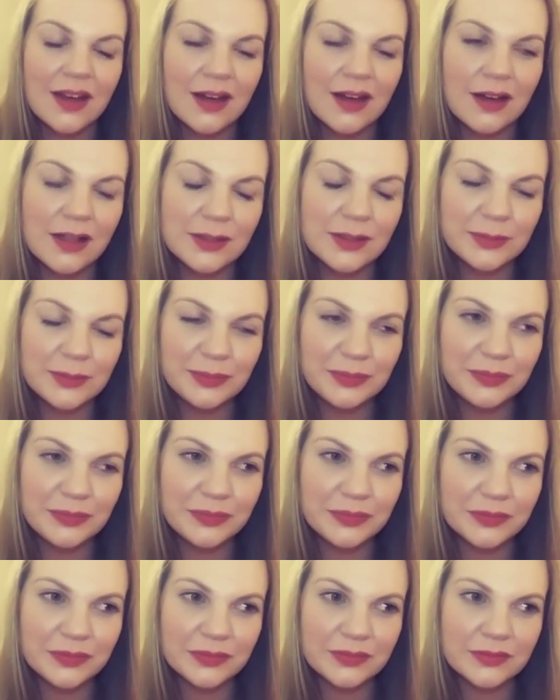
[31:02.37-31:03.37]
um,
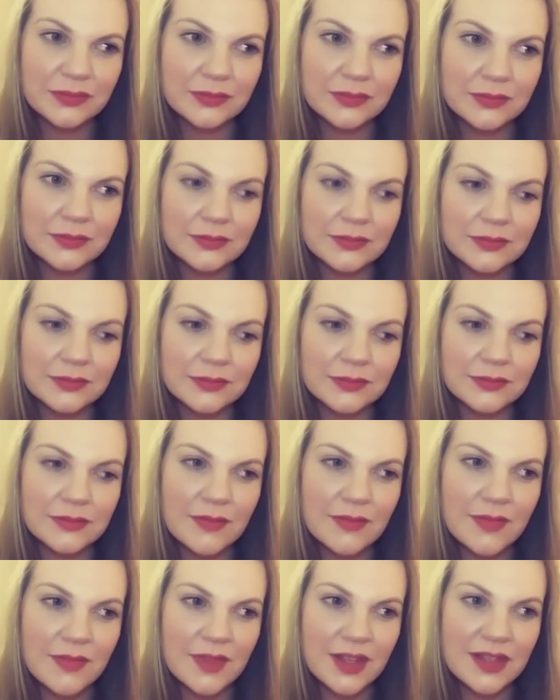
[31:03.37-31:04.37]

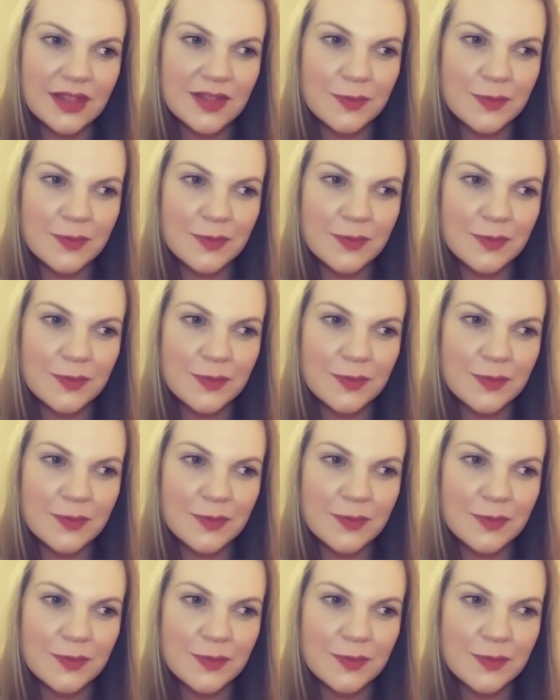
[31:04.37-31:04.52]
this